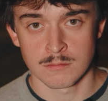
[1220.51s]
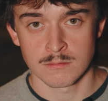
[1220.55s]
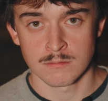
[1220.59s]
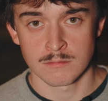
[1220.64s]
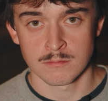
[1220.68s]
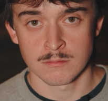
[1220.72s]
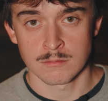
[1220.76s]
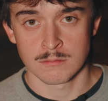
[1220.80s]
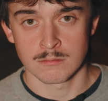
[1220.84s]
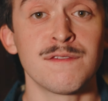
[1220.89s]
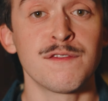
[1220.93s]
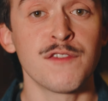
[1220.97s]

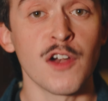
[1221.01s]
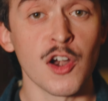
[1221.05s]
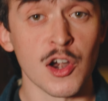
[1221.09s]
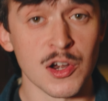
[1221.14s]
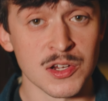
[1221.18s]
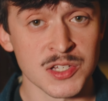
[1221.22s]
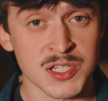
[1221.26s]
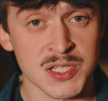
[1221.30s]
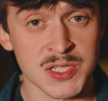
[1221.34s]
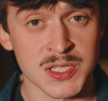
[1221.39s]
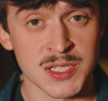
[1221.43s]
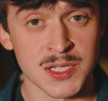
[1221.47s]
But
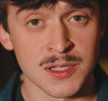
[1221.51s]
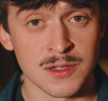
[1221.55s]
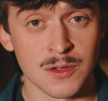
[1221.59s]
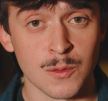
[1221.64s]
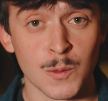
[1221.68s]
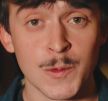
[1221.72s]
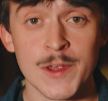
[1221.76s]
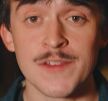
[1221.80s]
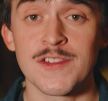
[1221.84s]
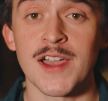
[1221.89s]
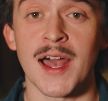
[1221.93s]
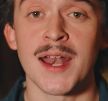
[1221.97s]
first,
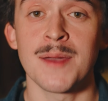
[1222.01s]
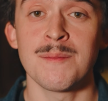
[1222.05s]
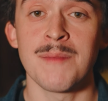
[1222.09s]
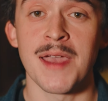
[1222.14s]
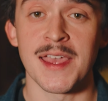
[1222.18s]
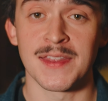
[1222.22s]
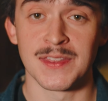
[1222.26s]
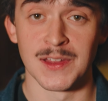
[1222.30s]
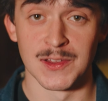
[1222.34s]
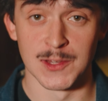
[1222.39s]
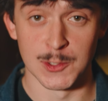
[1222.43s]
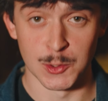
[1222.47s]
we've got to
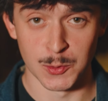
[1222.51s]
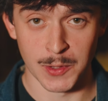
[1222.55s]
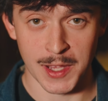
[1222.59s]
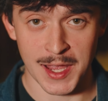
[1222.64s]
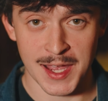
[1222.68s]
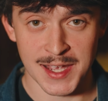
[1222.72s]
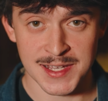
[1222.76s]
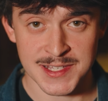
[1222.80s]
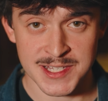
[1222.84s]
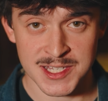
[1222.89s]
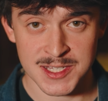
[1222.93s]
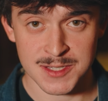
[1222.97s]
make the little
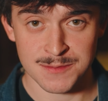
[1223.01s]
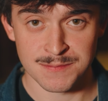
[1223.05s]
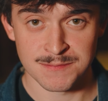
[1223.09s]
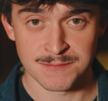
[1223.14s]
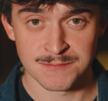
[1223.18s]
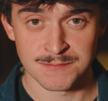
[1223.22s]
guys.